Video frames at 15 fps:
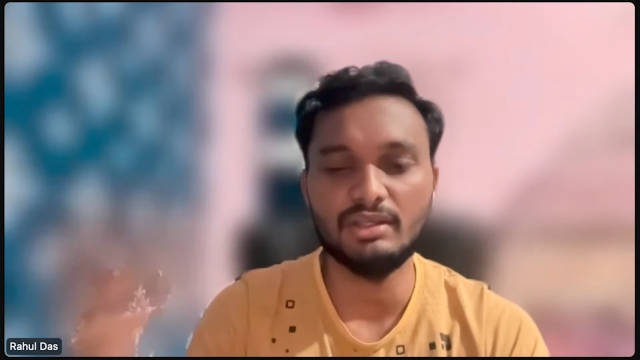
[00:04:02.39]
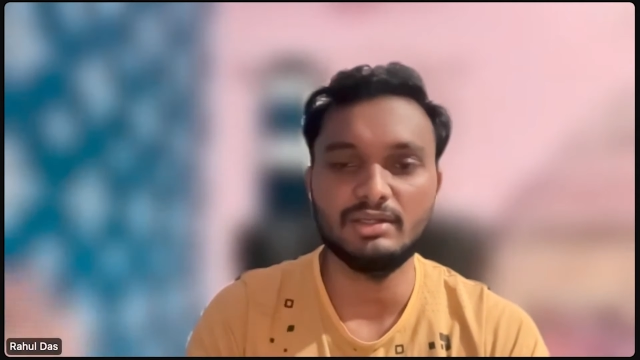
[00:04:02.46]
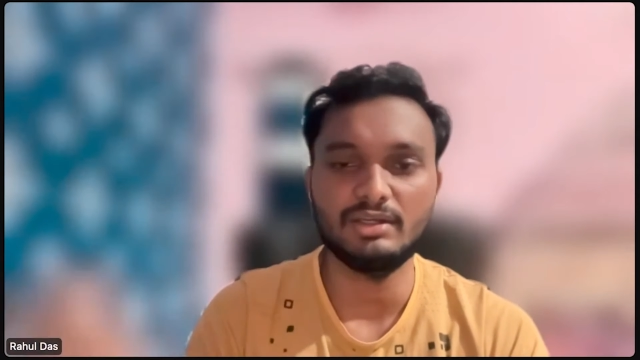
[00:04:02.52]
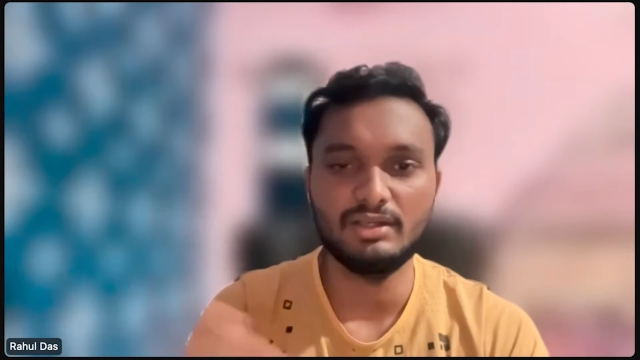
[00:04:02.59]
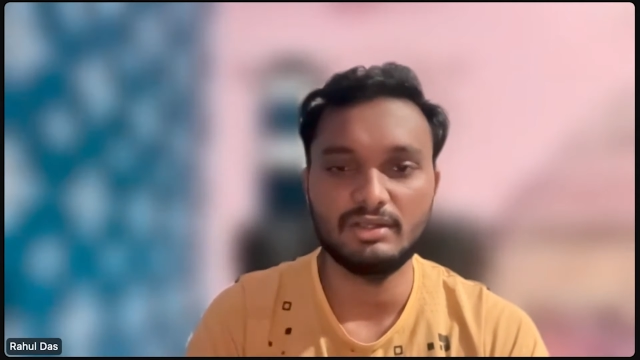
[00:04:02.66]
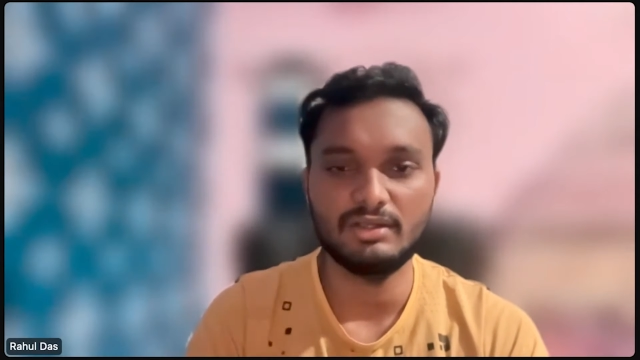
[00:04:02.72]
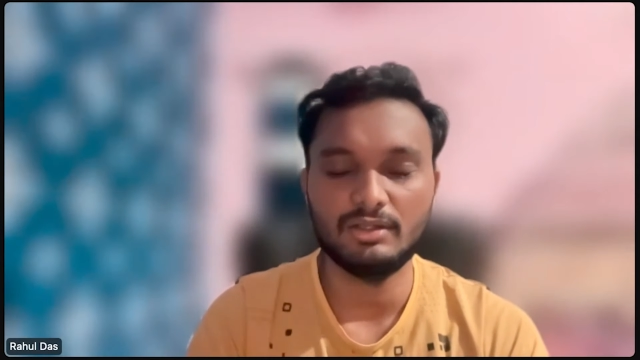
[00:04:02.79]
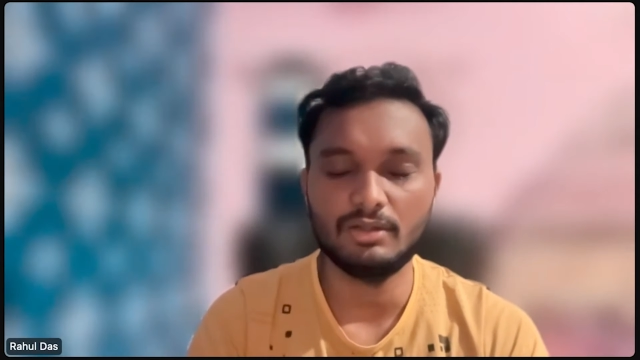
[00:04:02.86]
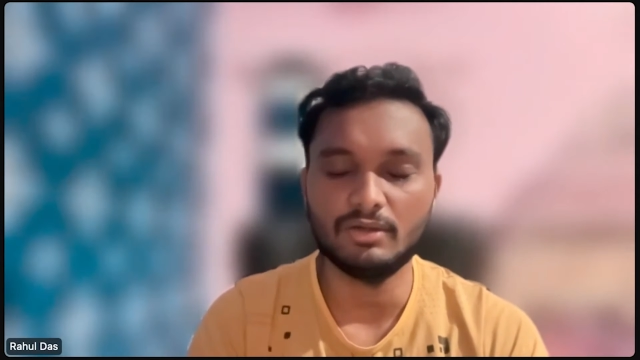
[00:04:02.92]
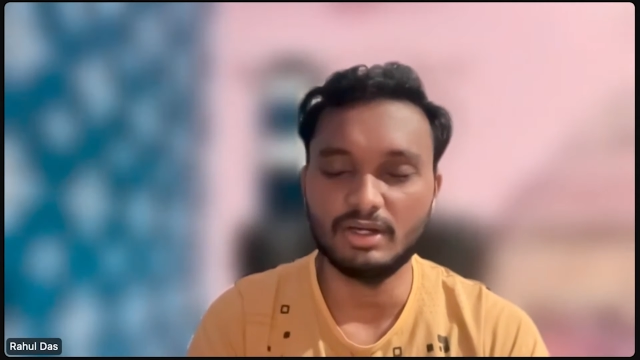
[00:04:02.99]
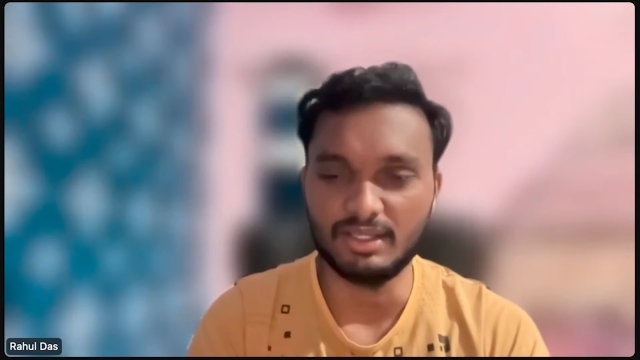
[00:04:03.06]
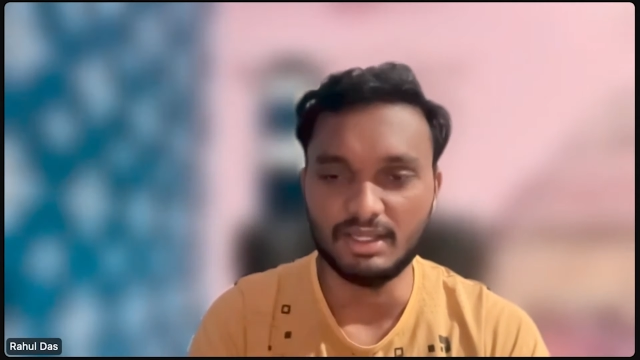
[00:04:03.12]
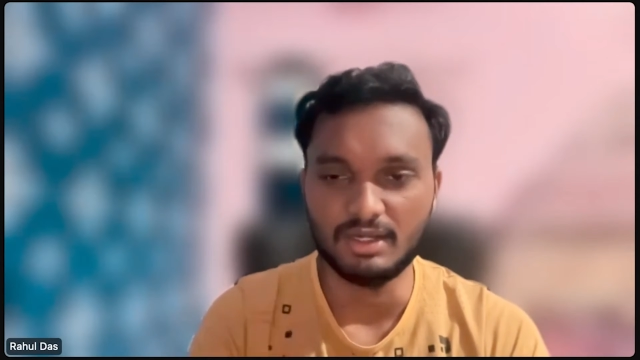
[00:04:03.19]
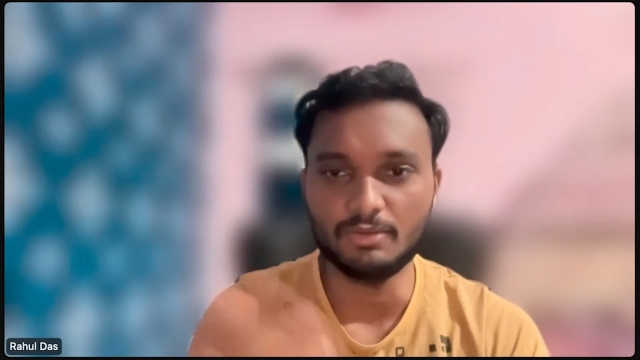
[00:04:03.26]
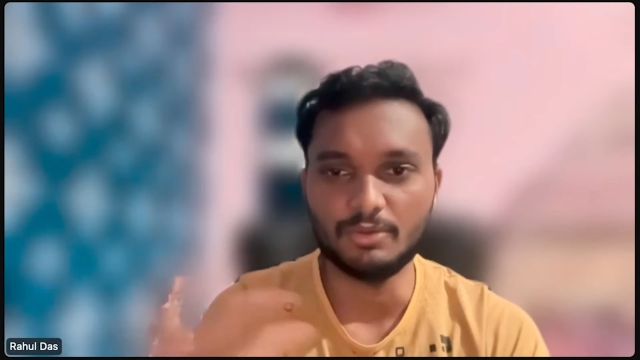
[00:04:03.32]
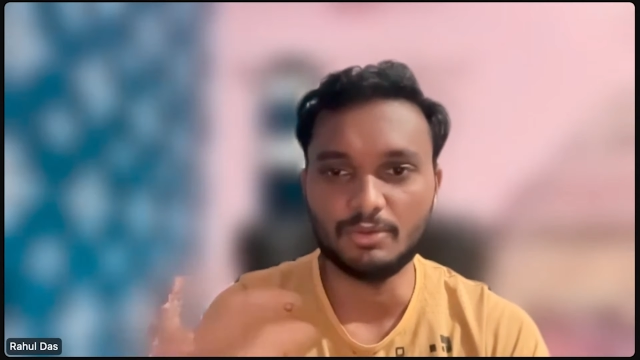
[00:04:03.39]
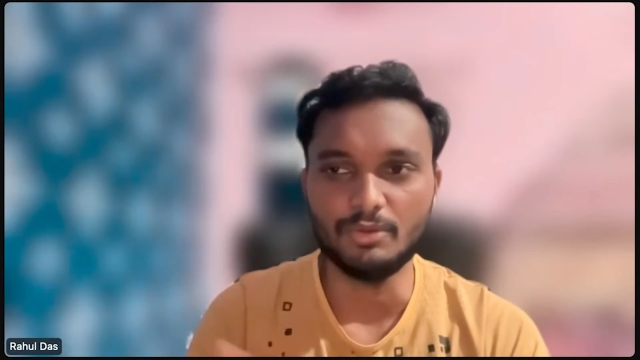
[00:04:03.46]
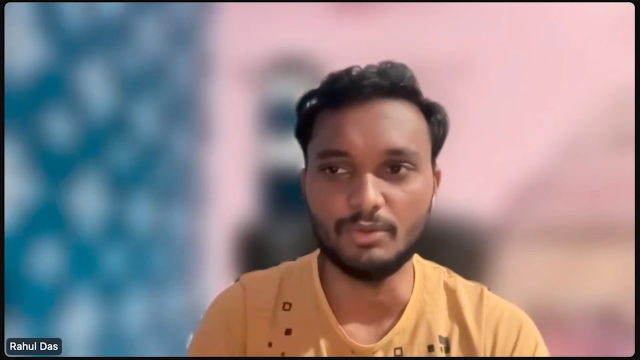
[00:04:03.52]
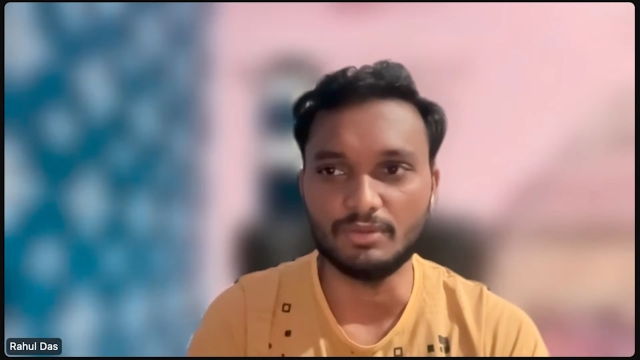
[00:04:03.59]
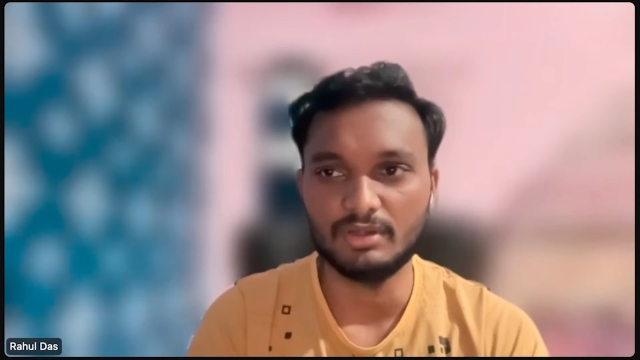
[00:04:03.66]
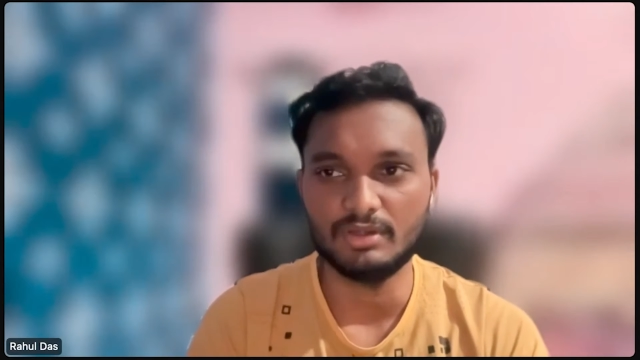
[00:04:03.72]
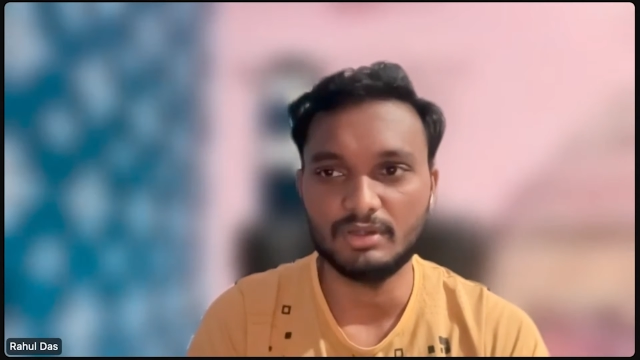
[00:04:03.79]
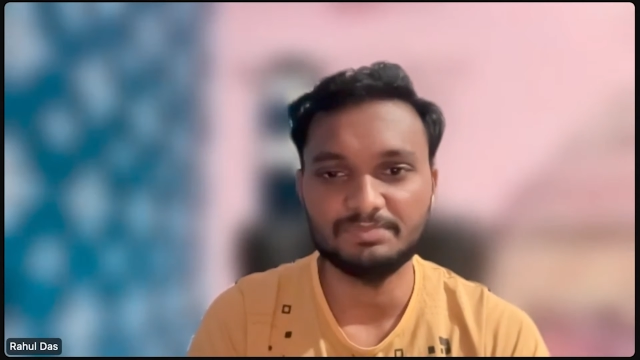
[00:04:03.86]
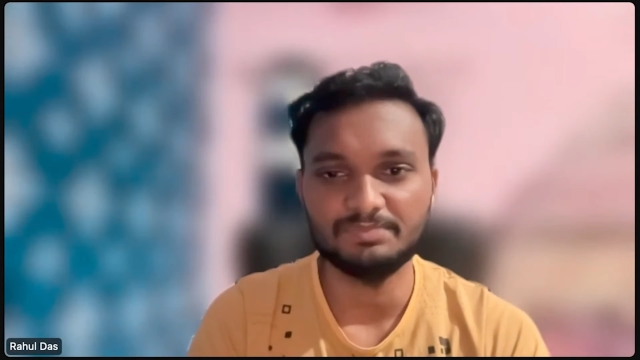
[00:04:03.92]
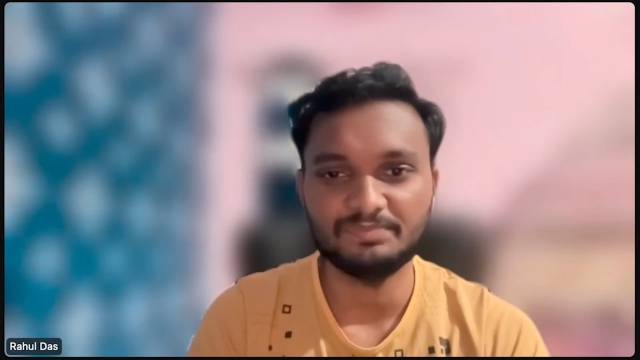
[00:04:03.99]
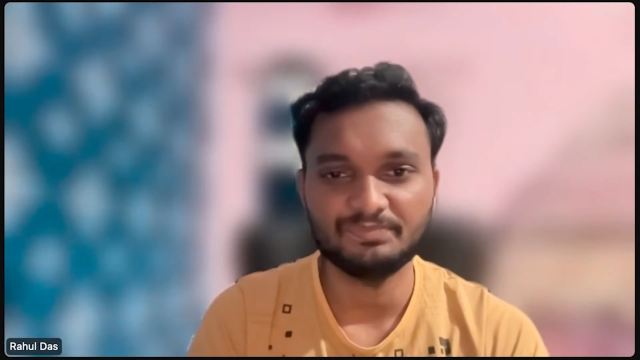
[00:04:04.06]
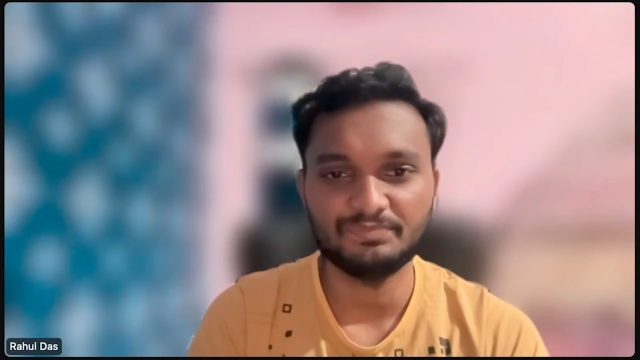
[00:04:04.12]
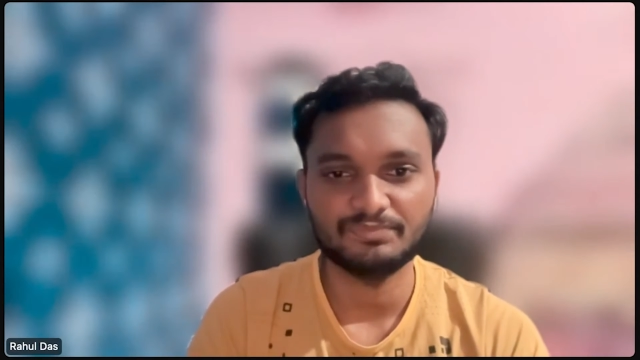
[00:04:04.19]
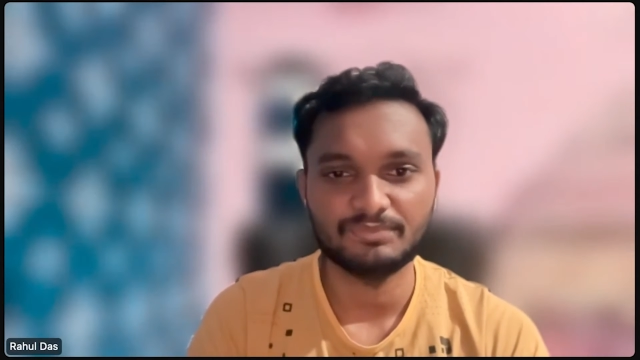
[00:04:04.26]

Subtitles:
the, you know, other to use.